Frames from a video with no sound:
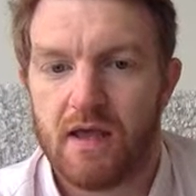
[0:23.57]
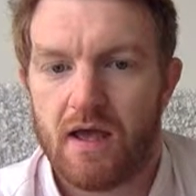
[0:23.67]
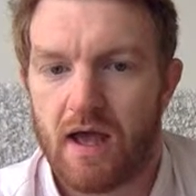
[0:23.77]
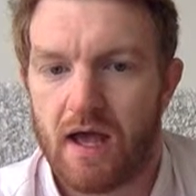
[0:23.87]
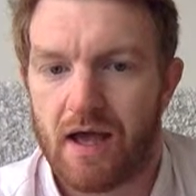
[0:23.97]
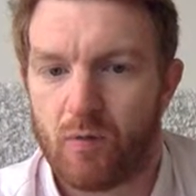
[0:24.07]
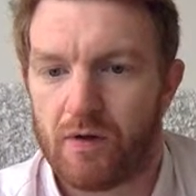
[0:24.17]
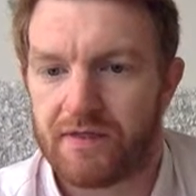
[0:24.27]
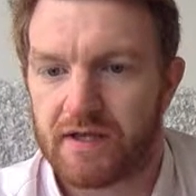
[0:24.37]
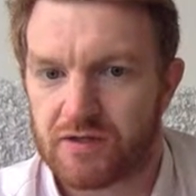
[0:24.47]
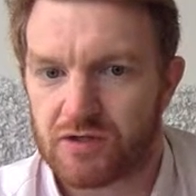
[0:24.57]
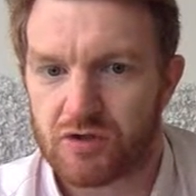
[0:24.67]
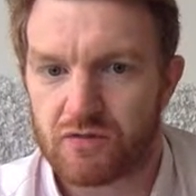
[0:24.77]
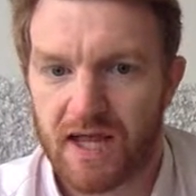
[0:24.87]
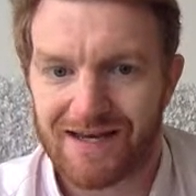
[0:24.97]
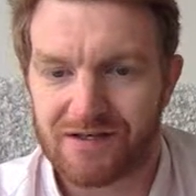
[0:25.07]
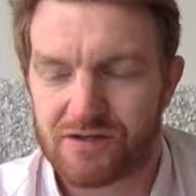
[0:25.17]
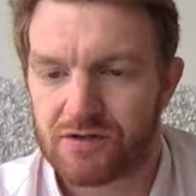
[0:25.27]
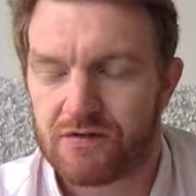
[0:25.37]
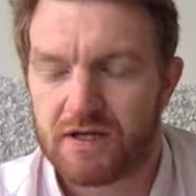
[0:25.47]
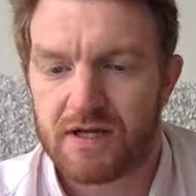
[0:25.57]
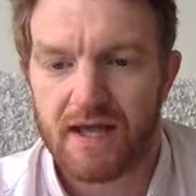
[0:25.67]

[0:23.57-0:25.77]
what things you can do.